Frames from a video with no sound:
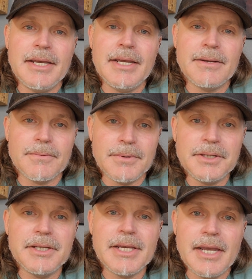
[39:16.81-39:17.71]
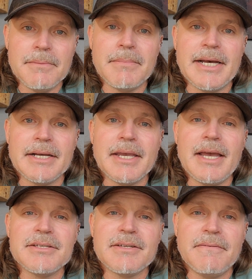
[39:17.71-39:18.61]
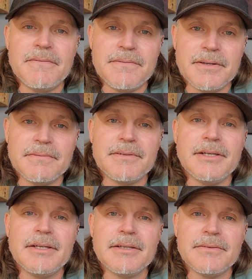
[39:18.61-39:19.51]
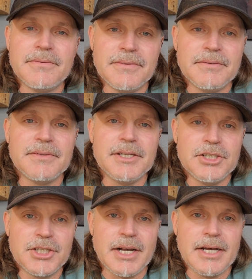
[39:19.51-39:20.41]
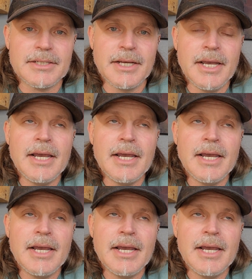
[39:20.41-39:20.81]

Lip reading: it really came back as a 50-50 shot.